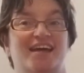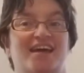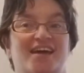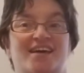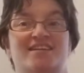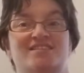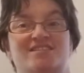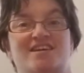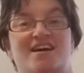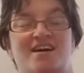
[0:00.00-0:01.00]

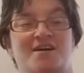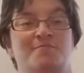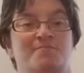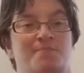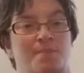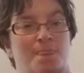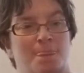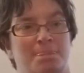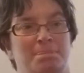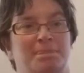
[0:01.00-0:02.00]
and
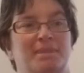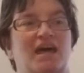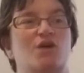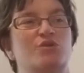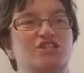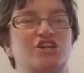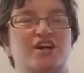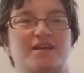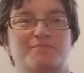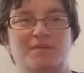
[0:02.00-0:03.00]
I wish it
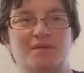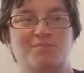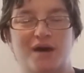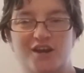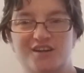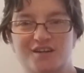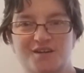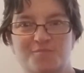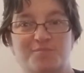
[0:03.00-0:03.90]
could have been better,